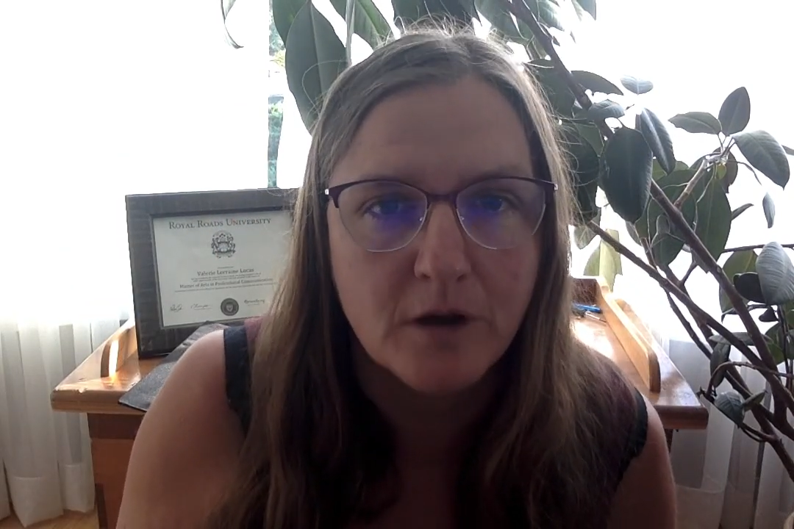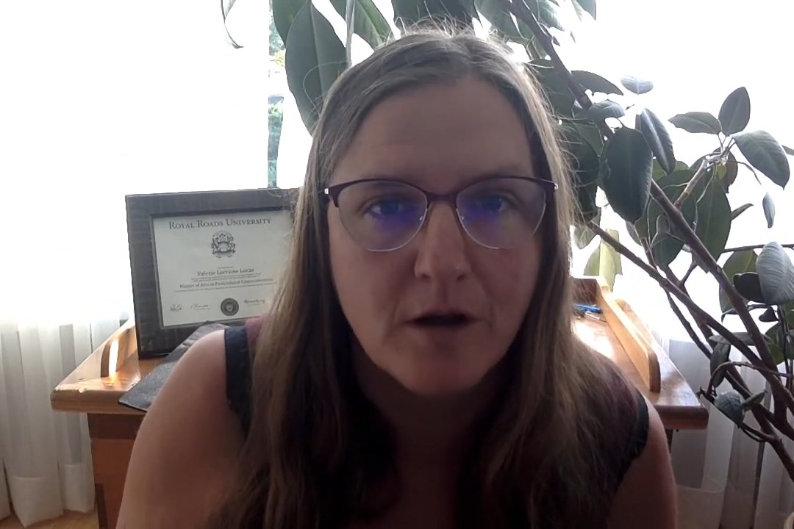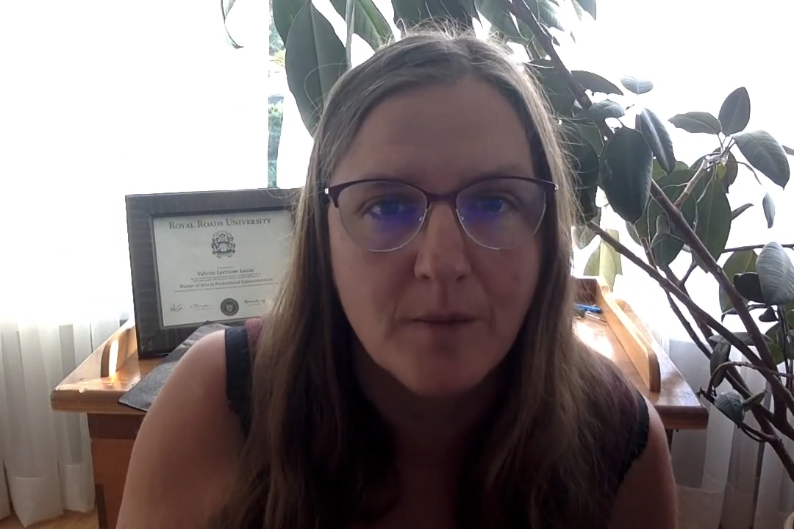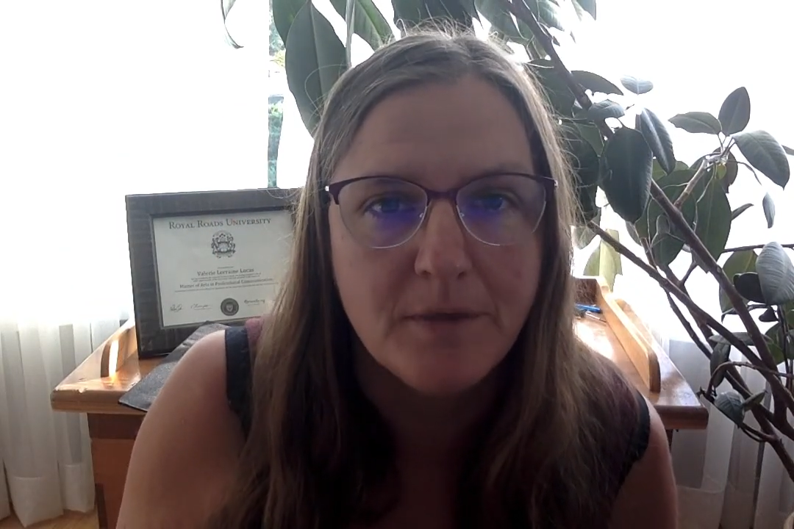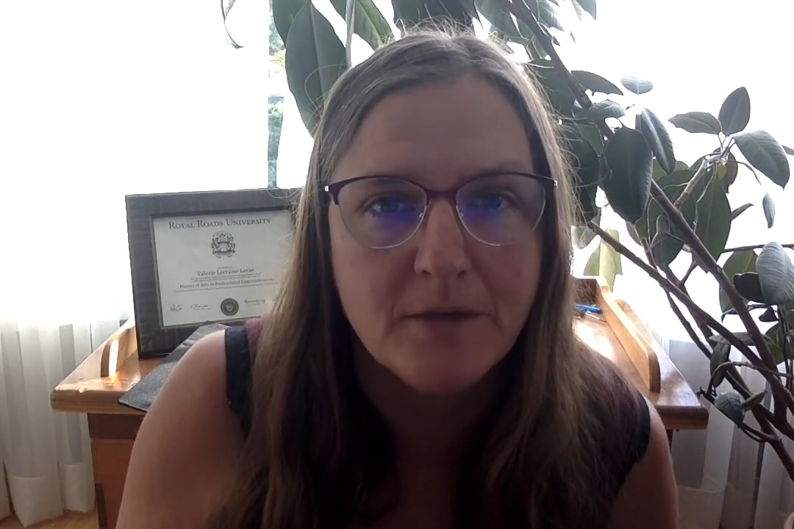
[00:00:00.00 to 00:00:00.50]

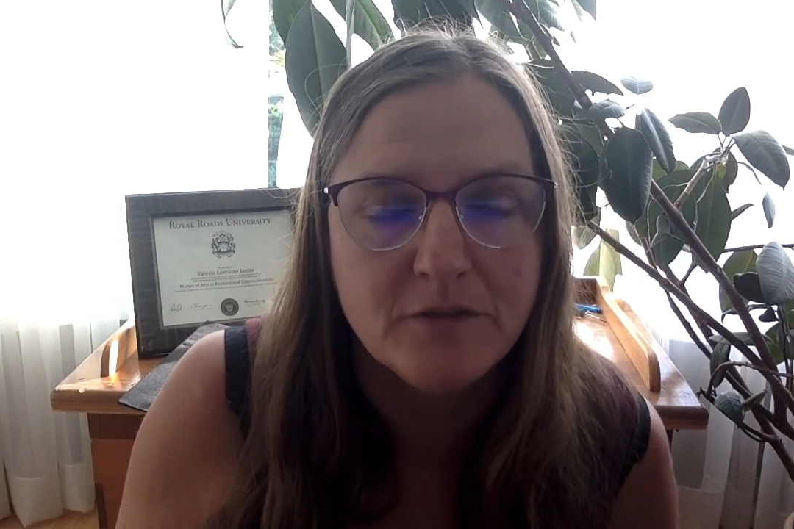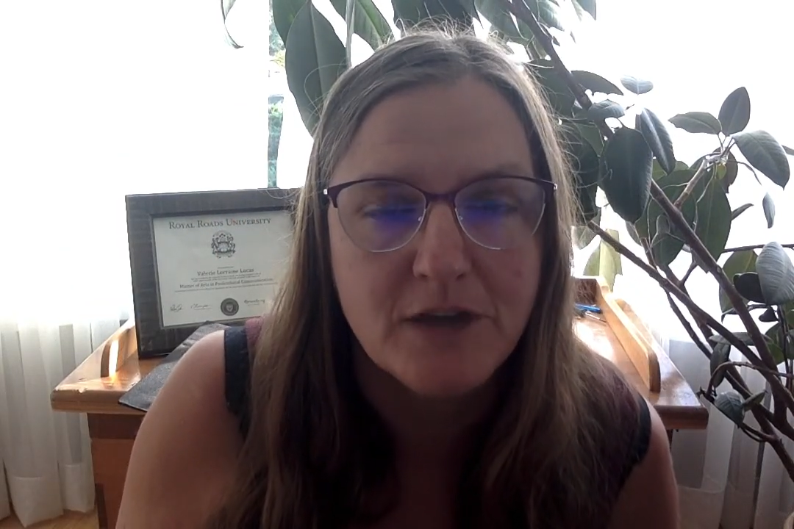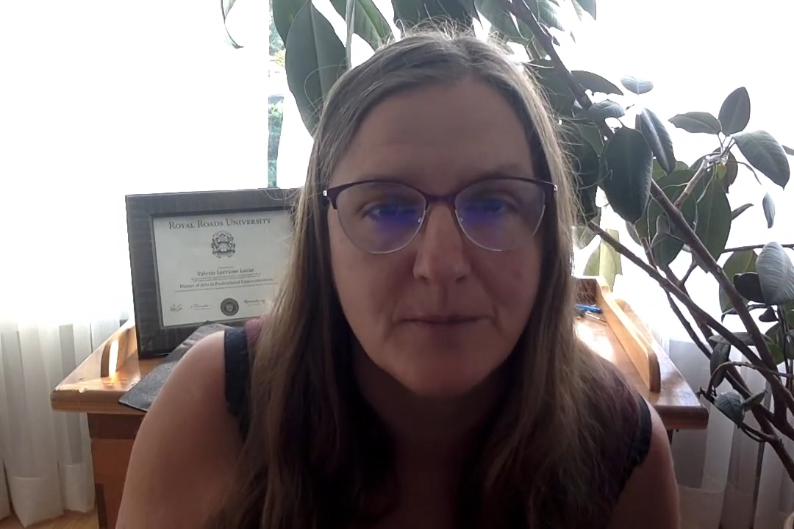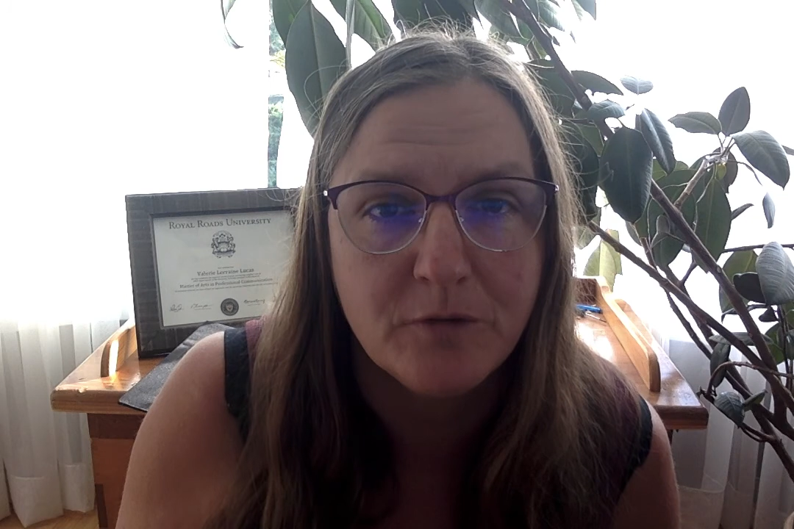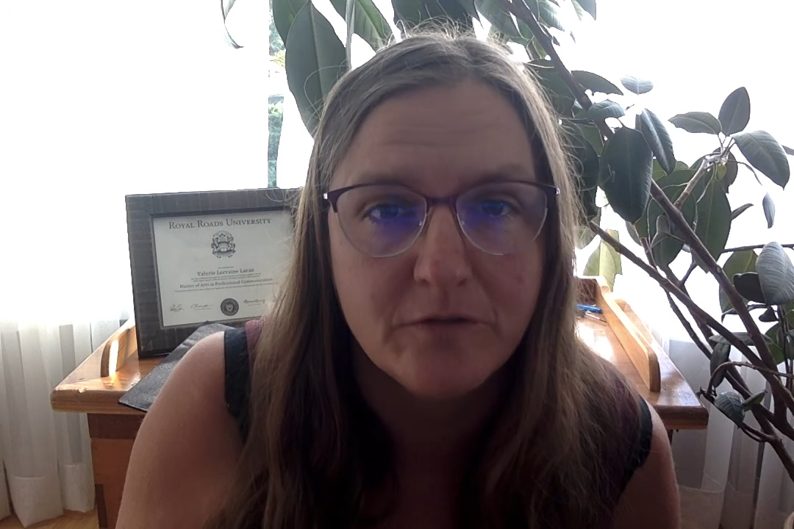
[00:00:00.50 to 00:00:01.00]
copy of
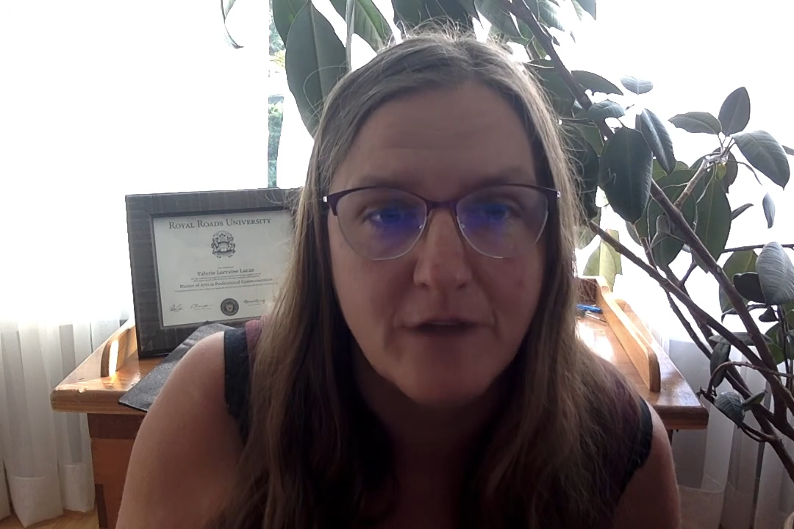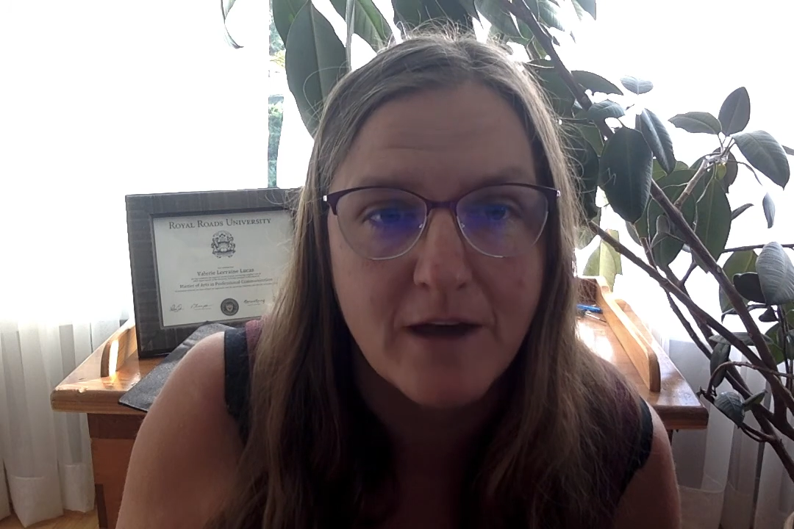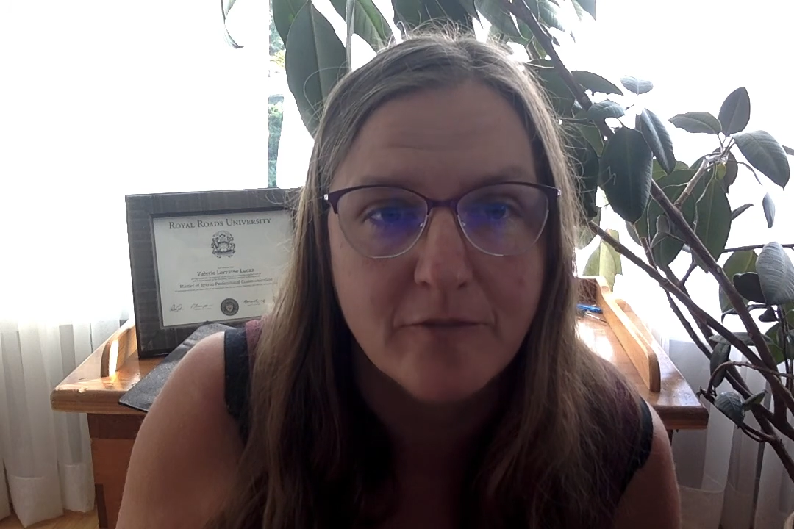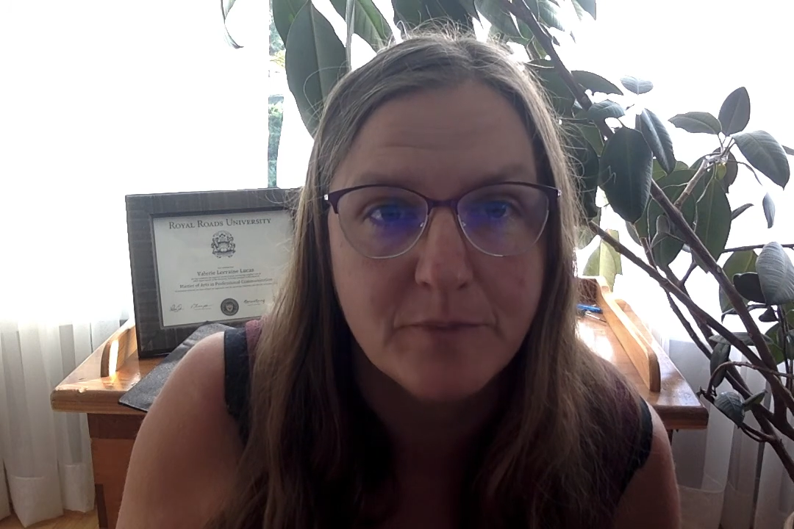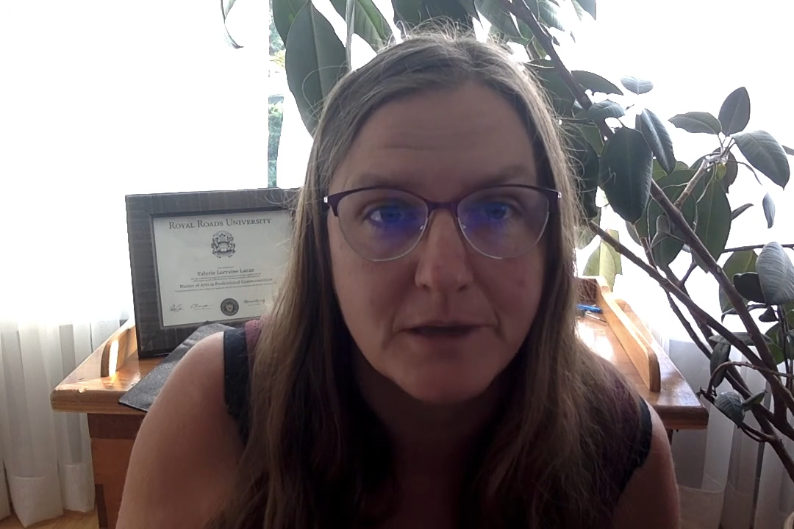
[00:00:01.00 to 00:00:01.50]
chapter
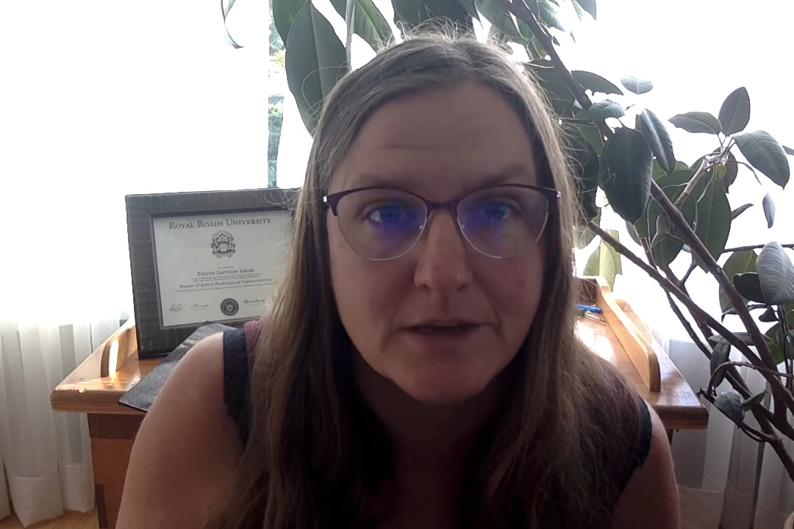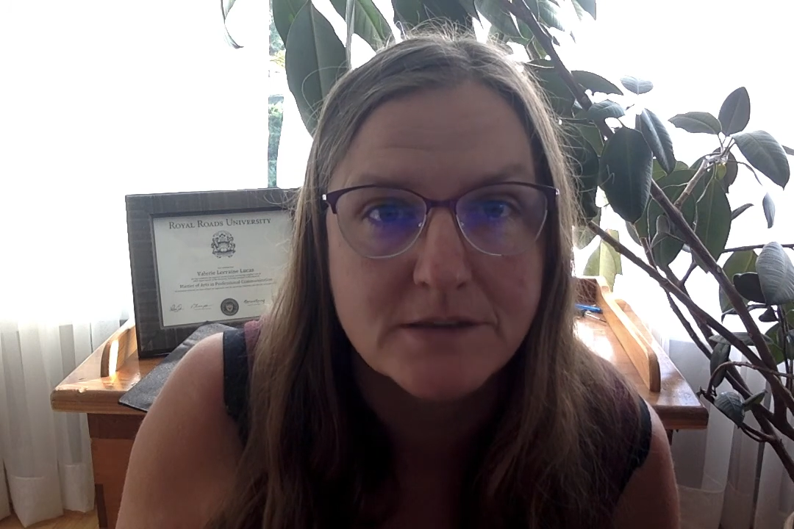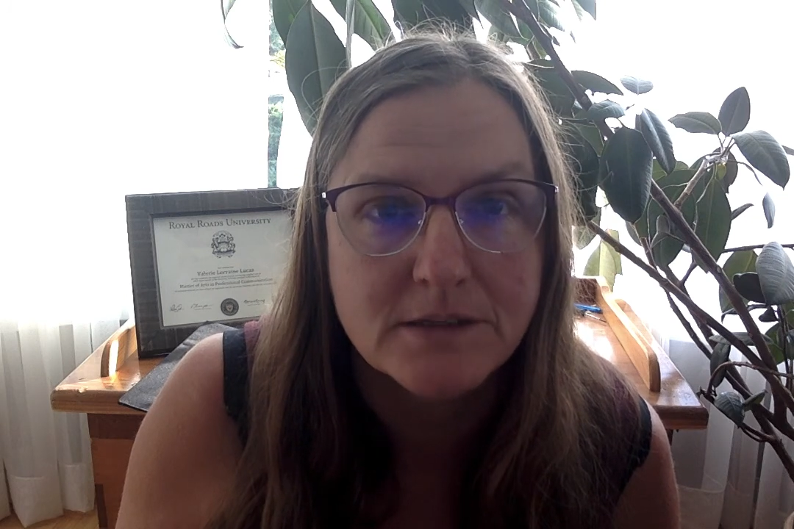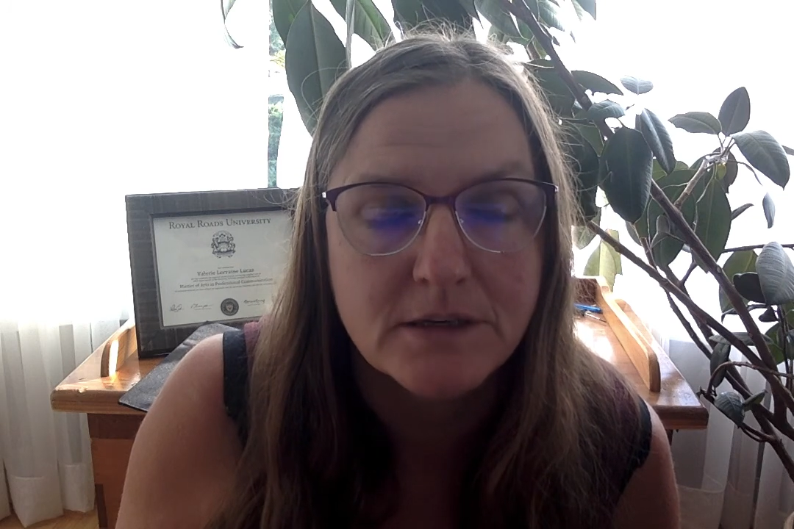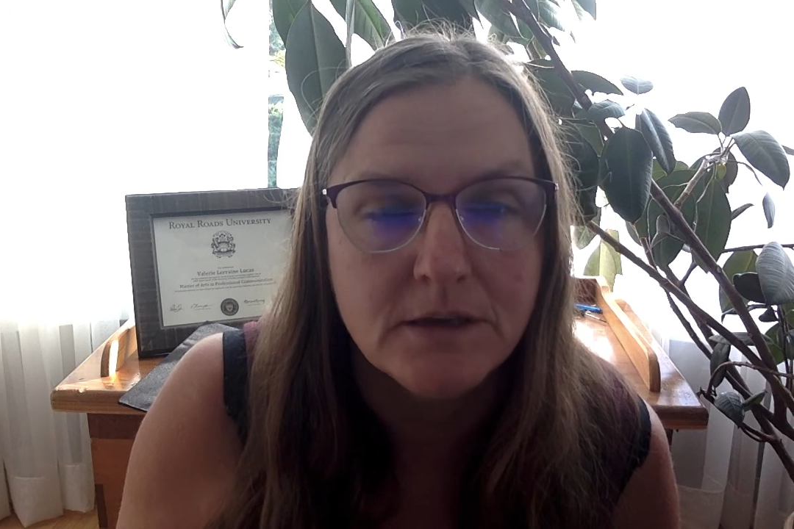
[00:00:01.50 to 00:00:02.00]
5, please.